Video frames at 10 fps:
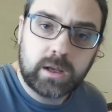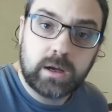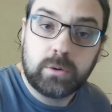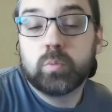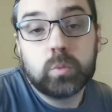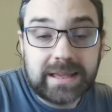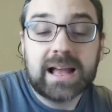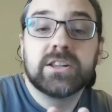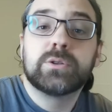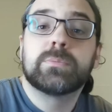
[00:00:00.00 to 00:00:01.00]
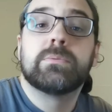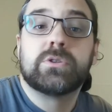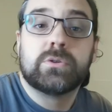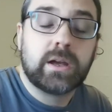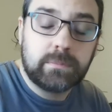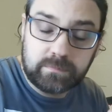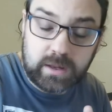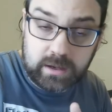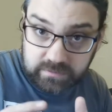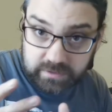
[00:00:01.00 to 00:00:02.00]
Uh, we can sometimes do that
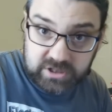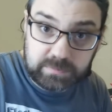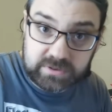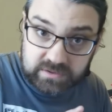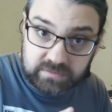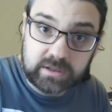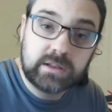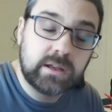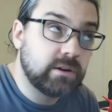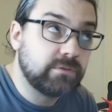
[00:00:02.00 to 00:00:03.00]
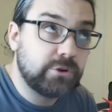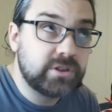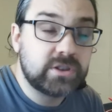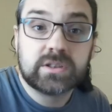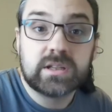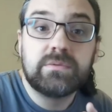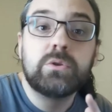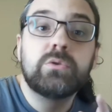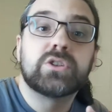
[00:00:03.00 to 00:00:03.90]
uh, very specifically. Uh, for instance, if you